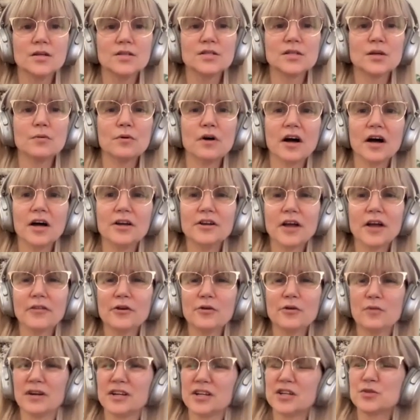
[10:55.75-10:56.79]
So another
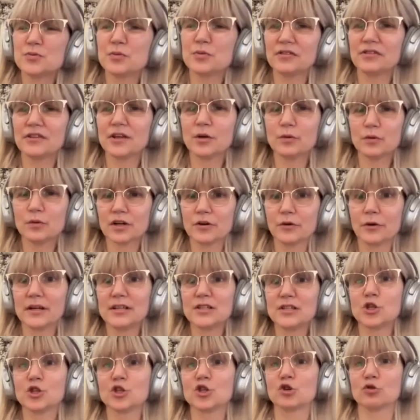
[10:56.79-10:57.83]
one is we think we're
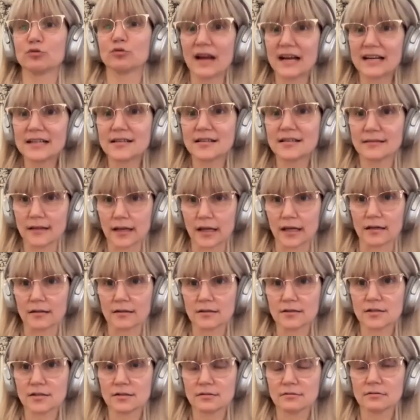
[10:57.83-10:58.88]
going to direct
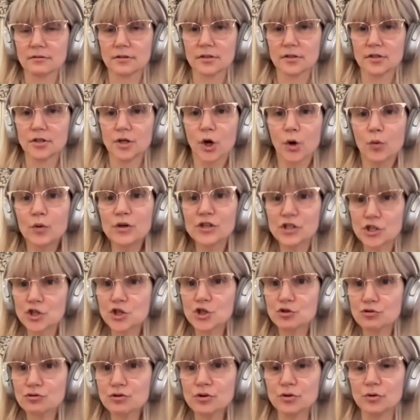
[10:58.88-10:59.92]
things, which is
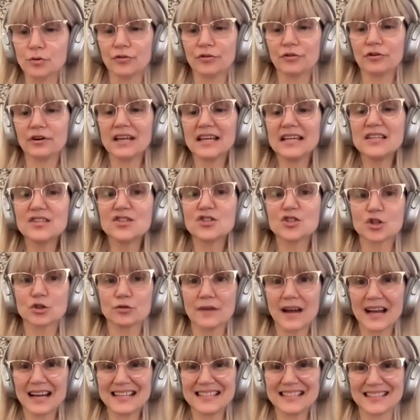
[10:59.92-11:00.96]
true. There is
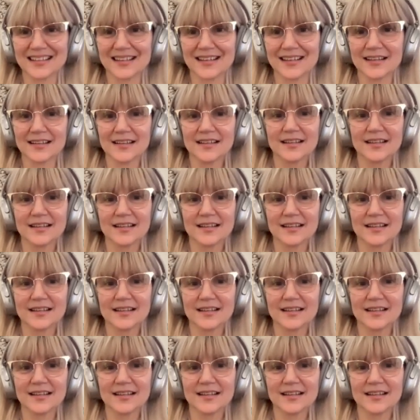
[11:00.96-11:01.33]
directing.